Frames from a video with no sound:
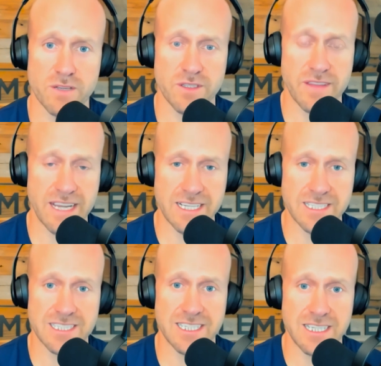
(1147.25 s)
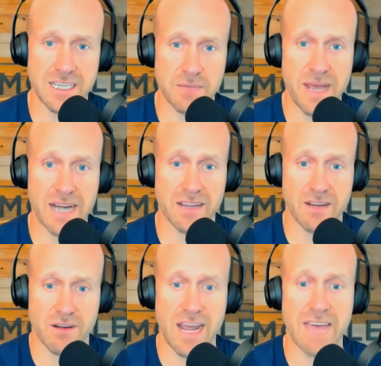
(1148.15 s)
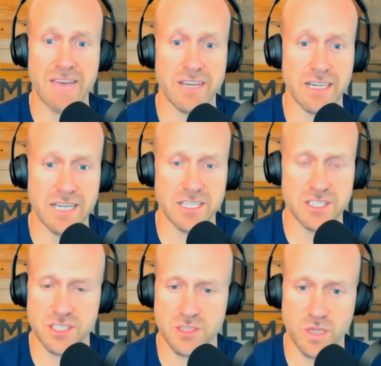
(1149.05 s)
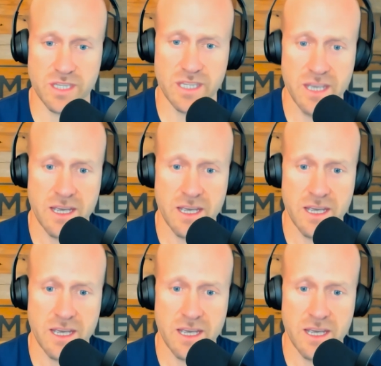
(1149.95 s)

so that they can see the impact they're having, not just with